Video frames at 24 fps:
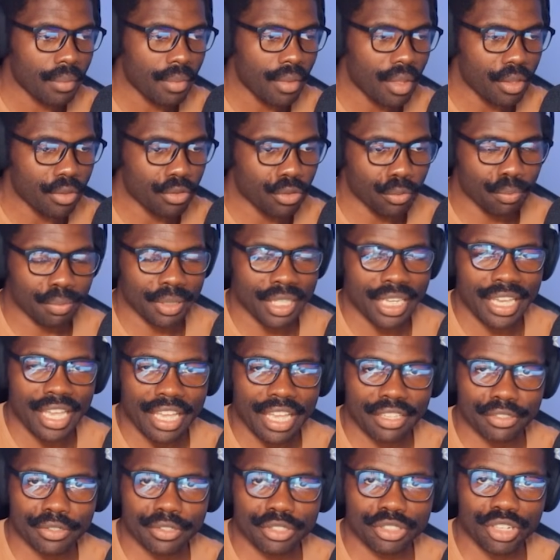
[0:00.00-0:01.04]
to play
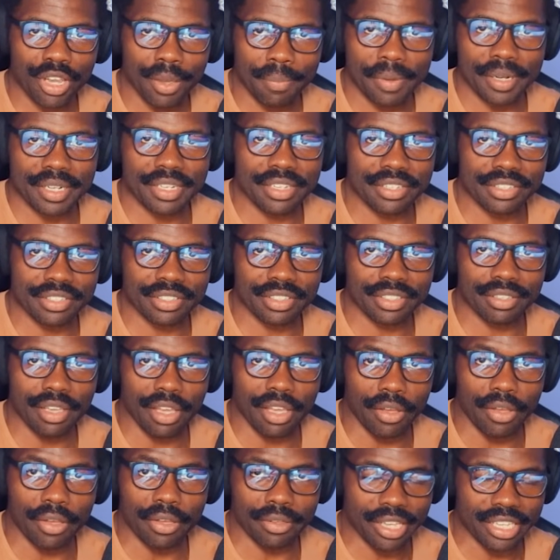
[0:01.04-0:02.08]
as a Japanese,
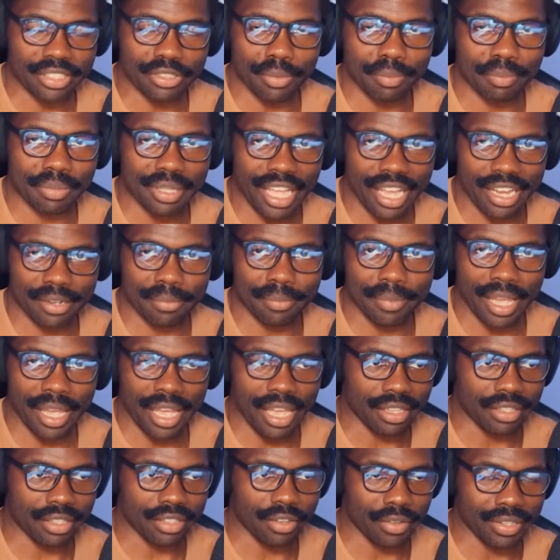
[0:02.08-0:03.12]
as a black
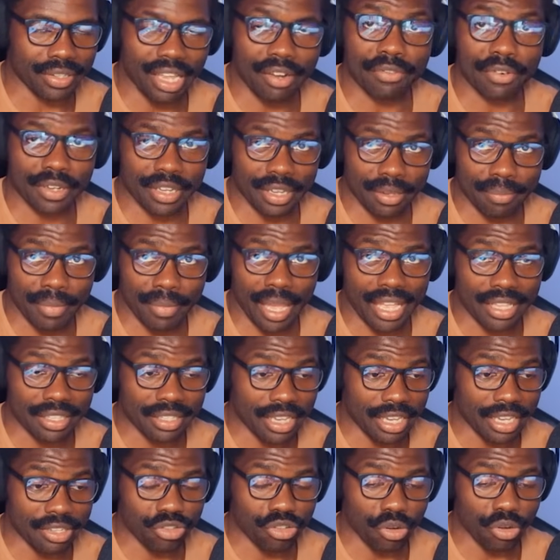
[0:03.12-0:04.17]
man, an African man
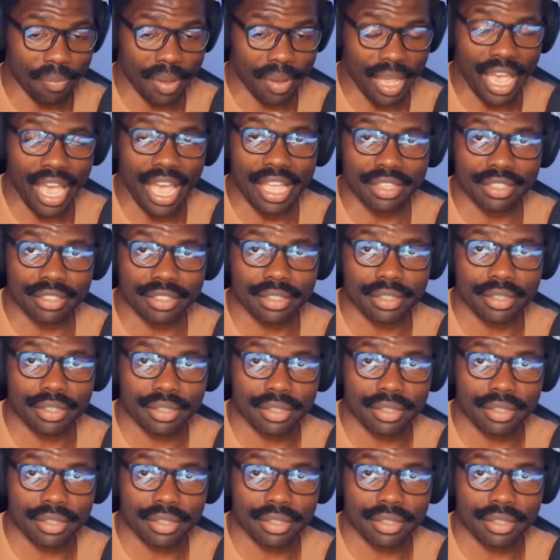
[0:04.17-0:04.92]
in Japan,